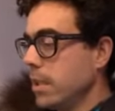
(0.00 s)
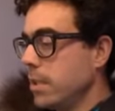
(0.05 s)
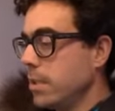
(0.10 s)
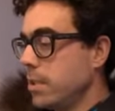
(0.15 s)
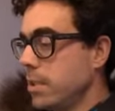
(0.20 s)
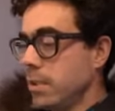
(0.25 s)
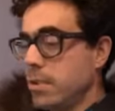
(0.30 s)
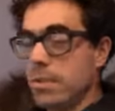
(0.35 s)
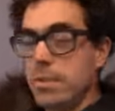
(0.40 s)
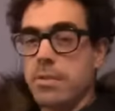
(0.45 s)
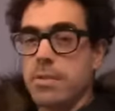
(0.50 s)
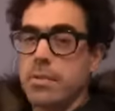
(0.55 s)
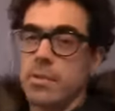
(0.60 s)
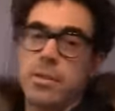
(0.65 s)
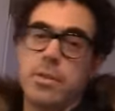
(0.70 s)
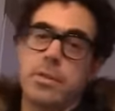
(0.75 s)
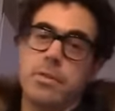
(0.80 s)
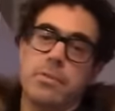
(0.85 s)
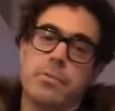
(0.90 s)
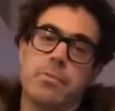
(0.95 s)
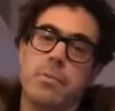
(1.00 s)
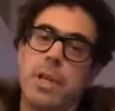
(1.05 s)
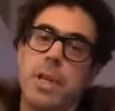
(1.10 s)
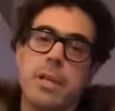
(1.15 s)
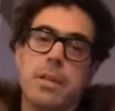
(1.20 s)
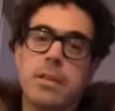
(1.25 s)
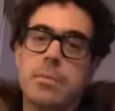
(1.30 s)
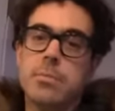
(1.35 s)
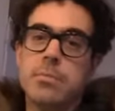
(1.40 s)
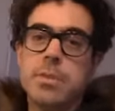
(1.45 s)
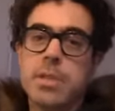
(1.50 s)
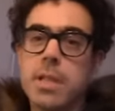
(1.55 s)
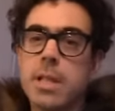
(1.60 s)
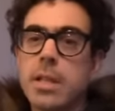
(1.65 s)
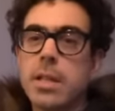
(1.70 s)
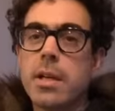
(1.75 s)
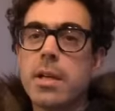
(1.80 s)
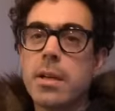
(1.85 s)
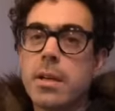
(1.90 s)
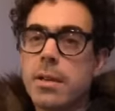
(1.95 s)
just couldn't let them
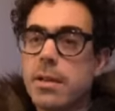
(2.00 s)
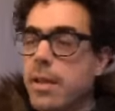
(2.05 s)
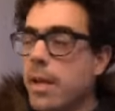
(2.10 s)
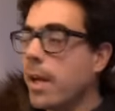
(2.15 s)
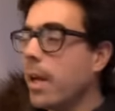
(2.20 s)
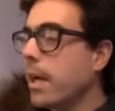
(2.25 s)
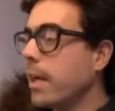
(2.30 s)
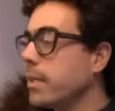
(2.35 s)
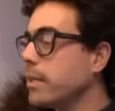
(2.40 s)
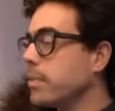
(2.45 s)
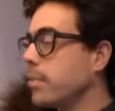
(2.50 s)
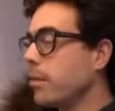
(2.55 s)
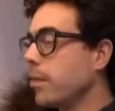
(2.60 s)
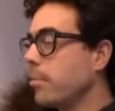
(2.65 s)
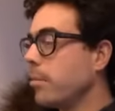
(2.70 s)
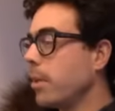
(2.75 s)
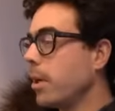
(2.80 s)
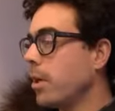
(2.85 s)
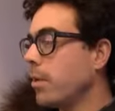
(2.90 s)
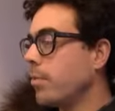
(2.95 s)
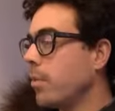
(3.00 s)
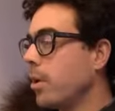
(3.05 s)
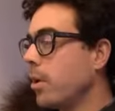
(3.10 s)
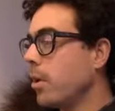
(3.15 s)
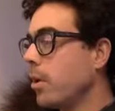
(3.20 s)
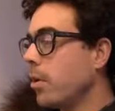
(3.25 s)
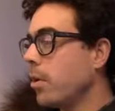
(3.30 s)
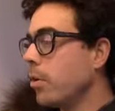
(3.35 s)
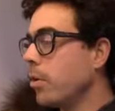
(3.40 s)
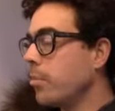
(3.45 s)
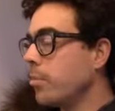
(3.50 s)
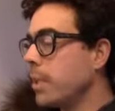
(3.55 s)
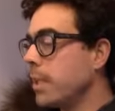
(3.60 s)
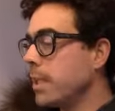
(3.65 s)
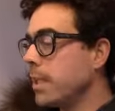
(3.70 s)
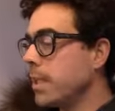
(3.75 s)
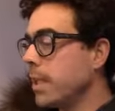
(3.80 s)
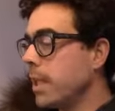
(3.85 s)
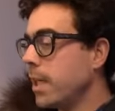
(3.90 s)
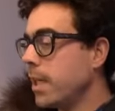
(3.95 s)
sit there and die, so I brought them all home,
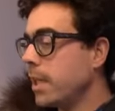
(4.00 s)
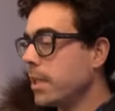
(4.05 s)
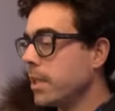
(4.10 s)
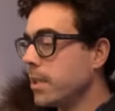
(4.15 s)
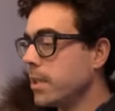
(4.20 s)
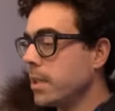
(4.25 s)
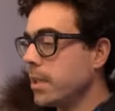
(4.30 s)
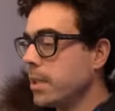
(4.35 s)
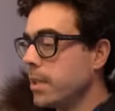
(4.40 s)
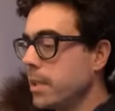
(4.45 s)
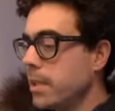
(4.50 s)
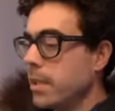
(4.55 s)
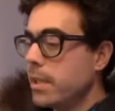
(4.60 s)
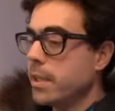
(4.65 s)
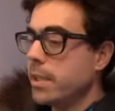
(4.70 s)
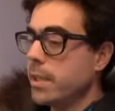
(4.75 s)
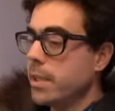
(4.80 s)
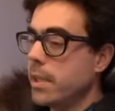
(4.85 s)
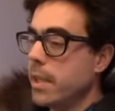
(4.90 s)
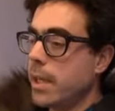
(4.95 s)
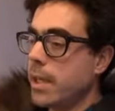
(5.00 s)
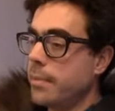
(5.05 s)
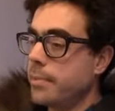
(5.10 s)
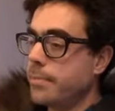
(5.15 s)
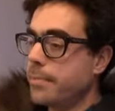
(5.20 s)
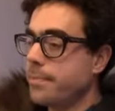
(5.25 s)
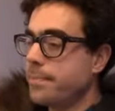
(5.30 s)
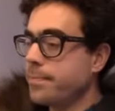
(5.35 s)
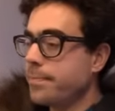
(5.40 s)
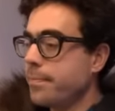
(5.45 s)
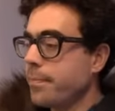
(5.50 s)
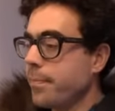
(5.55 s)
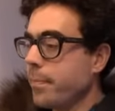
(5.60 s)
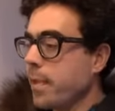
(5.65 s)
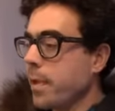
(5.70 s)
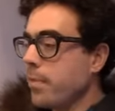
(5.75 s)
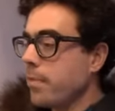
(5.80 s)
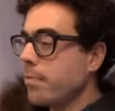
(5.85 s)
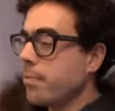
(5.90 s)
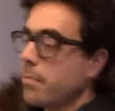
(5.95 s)
and the
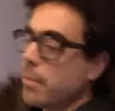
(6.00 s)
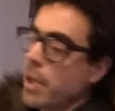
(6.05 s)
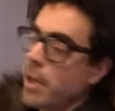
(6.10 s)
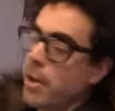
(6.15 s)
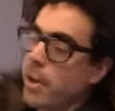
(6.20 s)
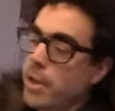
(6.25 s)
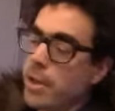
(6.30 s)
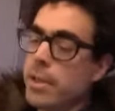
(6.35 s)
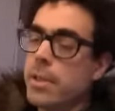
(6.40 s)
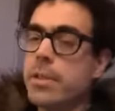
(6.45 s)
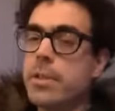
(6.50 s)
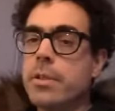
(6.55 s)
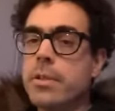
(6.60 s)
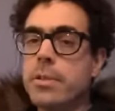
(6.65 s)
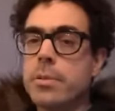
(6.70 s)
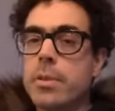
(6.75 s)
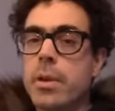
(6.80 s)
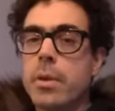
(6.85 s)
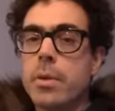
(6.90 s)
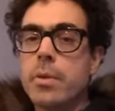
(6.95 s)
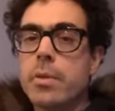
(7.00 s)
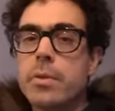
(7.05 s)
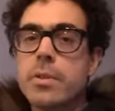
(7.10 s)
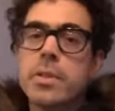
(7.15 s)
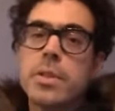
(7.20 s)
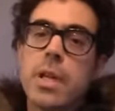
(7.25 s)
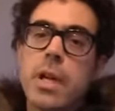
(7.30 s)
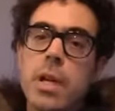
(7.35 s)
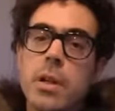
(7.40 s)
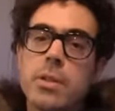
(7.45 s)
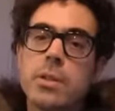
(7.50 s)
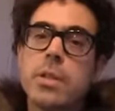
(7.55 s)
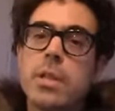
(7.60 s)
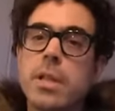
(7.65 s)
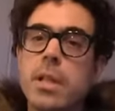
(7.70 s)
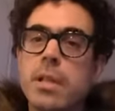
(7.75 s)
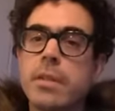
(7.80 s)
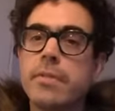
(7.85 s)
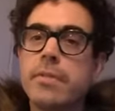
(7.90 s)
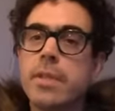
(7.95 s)
Mariel, who owns the house
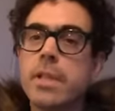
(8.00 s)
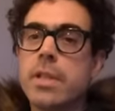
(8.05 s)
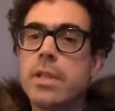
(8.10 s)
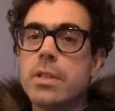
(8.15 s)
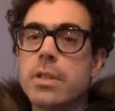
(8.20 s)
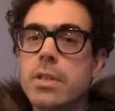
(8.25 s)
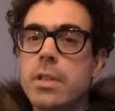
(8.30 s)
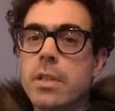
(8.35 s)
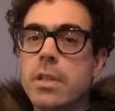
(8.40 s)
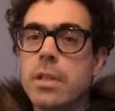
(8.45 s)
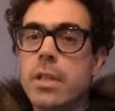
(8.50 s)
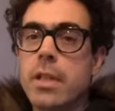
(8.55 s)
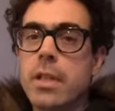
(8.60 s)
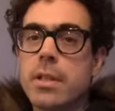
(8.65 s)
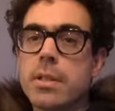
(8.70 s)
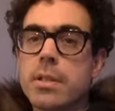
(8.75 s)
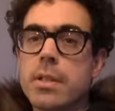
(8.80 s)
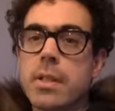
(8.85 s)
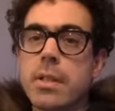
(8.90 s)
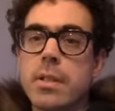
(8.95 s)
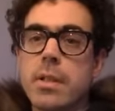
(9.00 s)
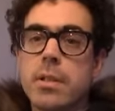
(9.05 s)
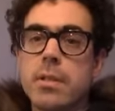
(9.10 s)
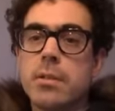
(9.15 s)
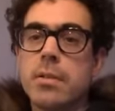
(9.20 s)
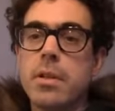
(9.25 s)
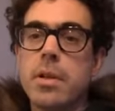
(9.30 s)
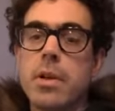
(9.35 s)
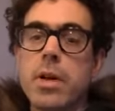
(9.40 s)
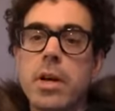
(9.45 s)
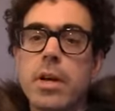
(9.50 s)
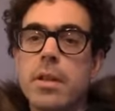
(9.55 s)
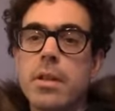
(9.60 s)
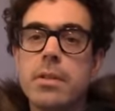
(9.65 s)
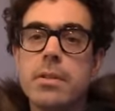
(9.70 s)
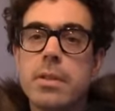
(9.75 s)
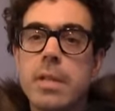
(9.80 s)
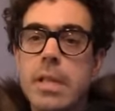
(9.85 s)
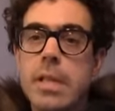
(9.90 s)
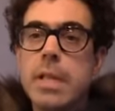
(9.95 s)
I live in, she said that I
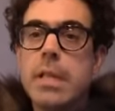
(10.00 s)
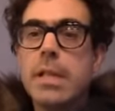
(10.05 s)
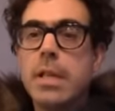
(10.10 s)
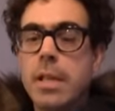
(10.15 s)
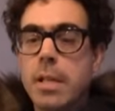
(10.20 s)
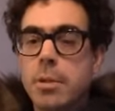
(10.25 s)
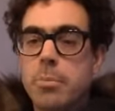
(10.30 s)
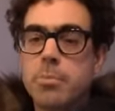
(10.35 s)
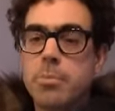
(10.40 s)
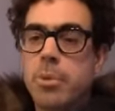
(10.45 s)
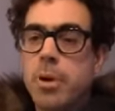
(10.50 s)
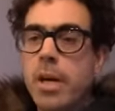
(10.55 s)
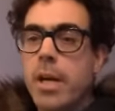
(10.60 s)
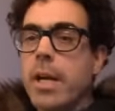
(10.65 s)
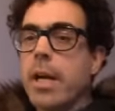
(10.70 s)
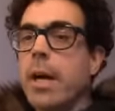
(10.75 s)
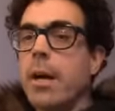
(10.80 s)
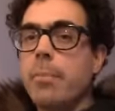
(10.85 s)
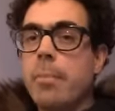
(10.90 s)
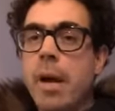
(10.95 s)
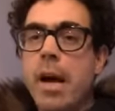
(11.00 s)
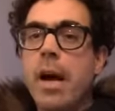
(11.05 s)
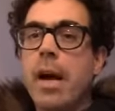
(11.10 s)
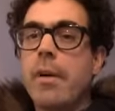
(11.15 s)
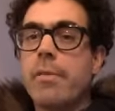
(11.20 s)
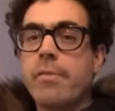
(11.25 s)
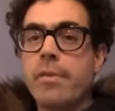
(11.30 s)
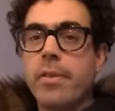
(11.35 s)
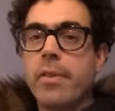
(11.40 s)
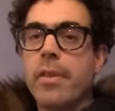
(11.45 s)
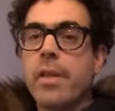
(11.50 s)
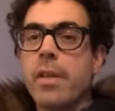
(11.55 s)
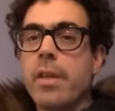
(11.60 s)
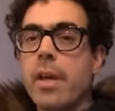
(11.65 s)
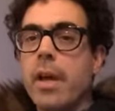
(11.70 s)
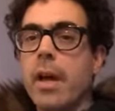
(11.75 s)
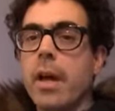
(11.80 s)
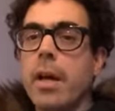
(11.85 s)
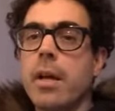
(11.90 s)
could break up half of the